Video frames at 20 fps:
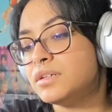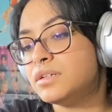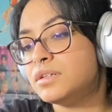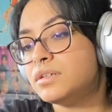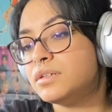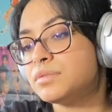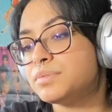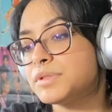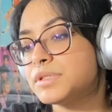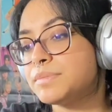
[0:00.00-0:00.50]

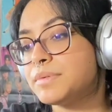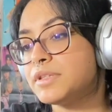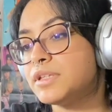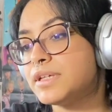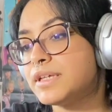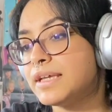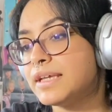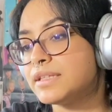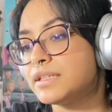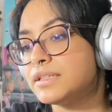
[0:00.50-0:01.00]
I'm supposed to be
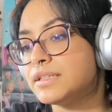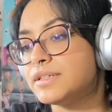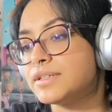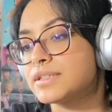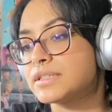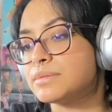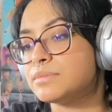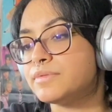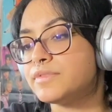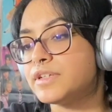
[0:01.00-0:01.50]
looking at the
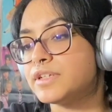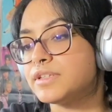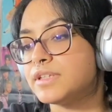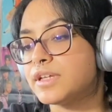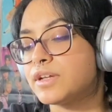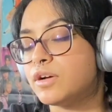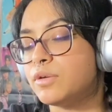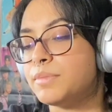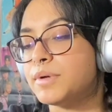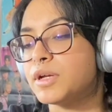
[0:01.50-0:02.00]
lyrics. I'm over here
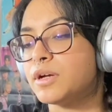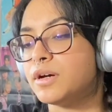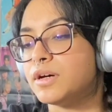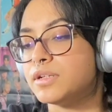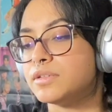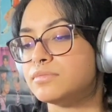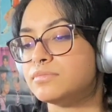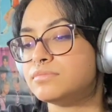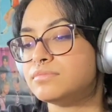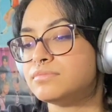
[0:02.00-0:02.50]
like, oh my
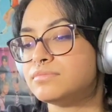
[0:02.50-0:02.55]
god,